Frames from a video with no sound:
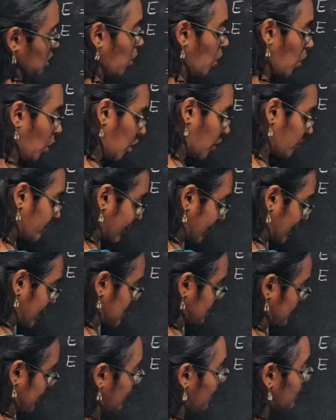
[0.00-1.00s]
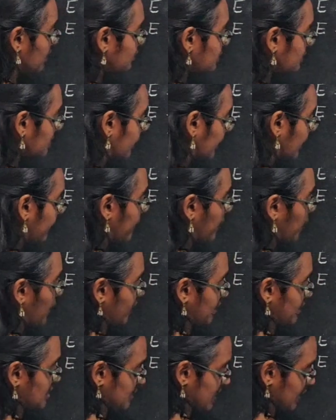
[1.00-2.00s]
Or we can say
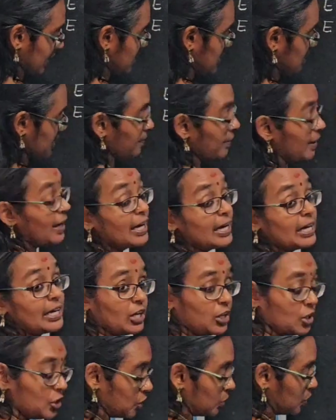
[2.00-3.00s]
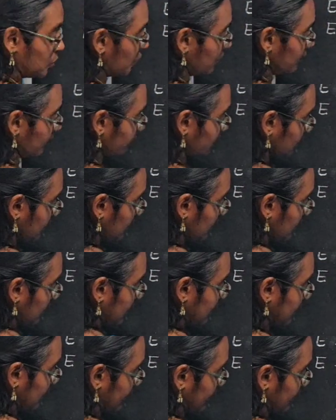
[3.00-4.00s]
3.6 into
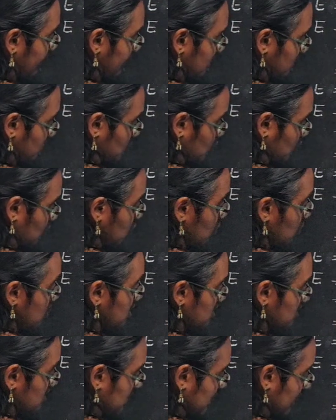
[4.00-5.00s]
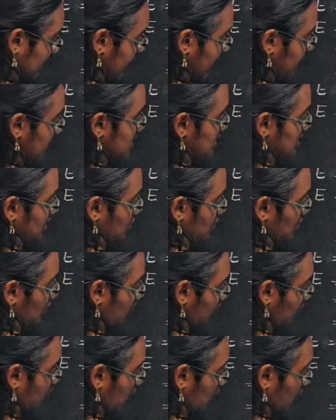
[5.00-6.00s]
10 raised to 6
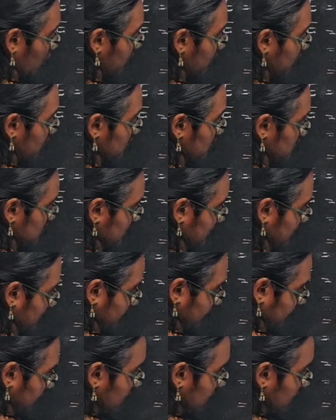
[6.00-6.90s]
watt second.